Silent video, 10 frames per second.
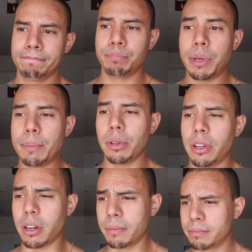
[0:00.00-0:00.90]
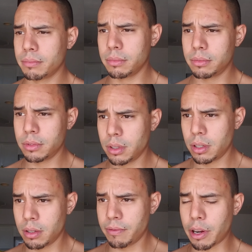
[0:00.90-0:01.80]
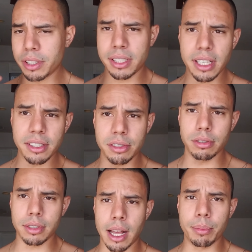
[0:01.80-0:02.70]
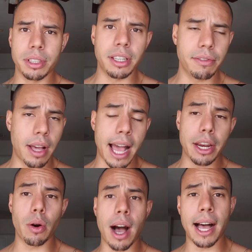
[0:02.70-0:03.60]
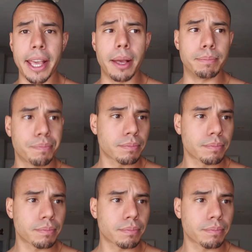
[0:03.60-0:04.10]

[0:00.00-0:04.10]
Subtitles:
People are very seasonal, I believe. I know I am.